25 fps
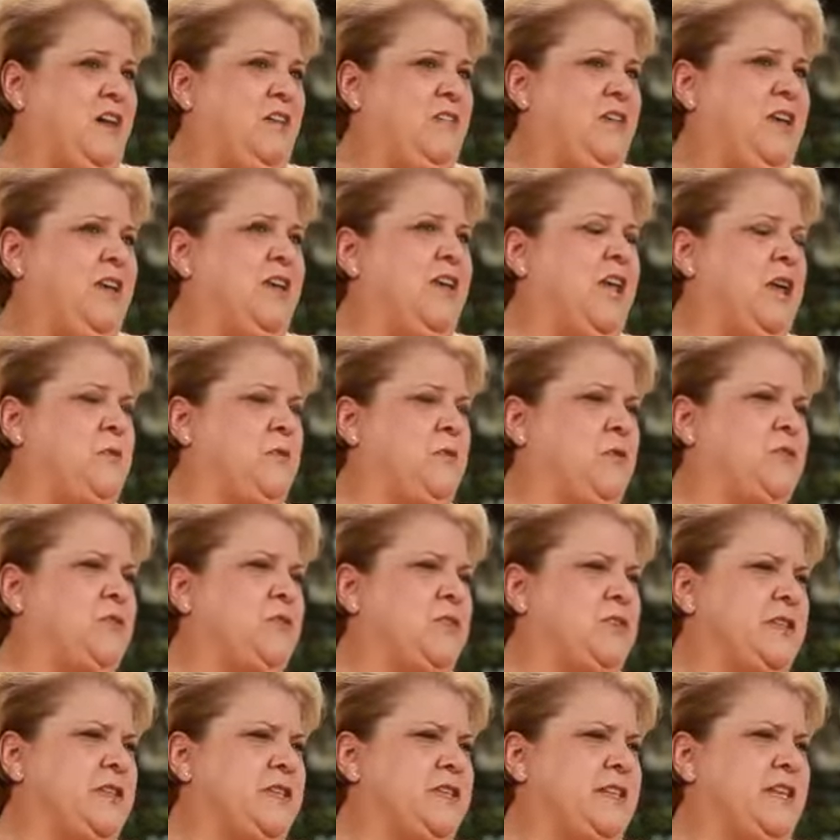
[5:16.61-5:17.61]
that came
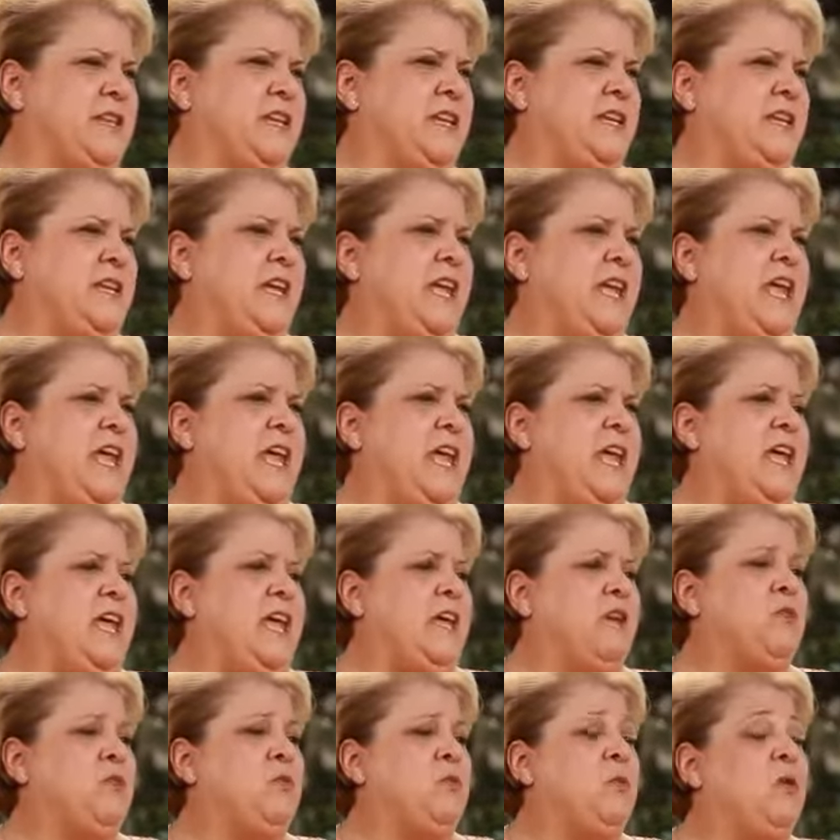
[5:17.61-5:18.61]
onto the scene,
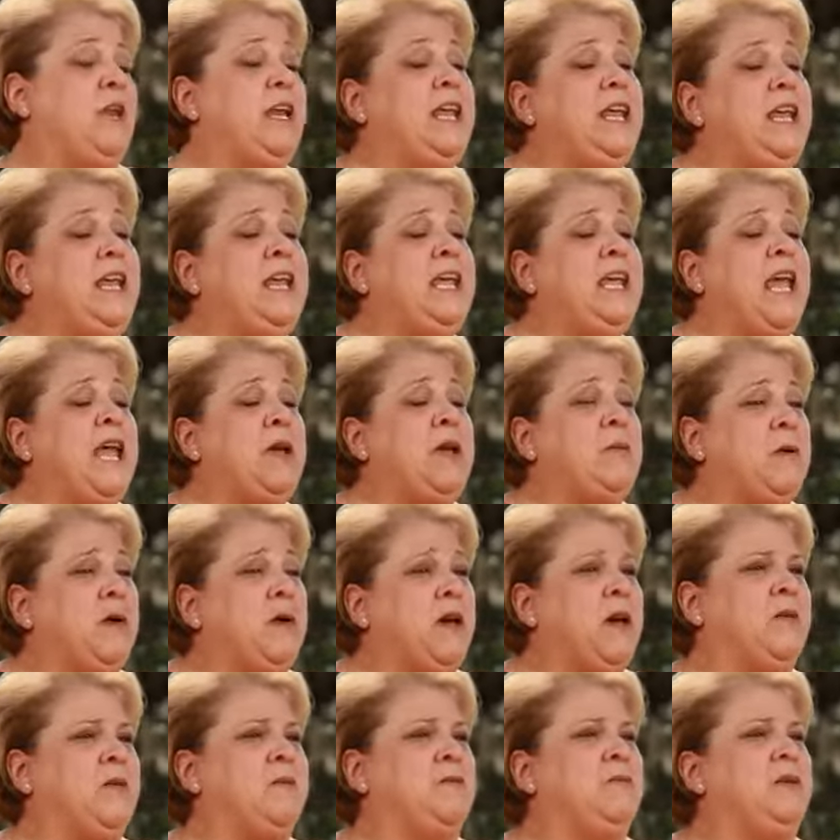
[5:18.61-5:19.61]
and when he came
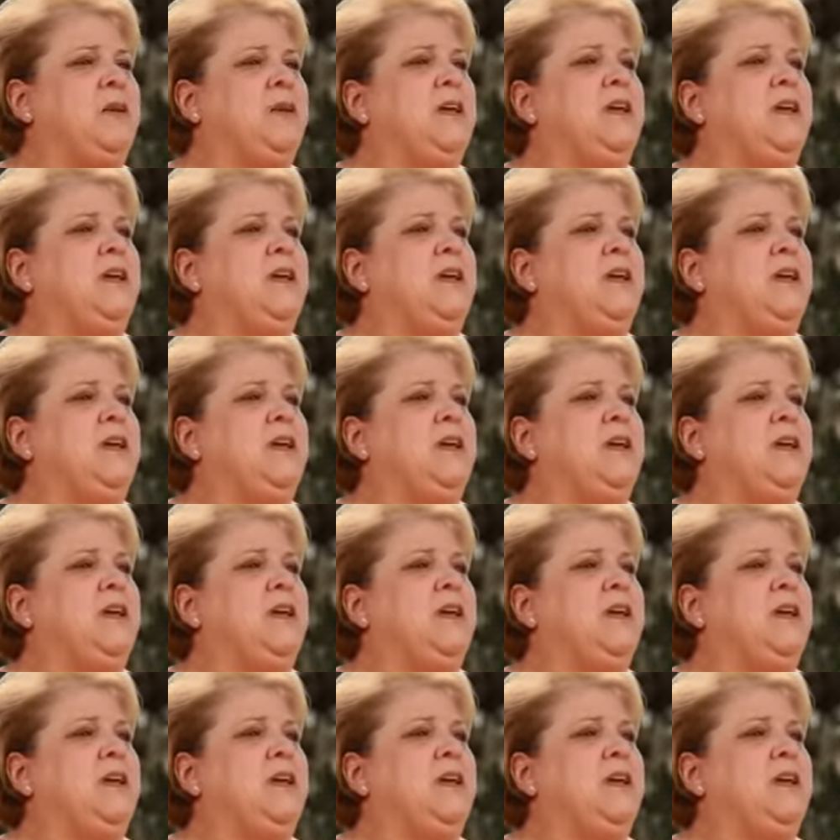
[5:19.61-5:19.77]
up,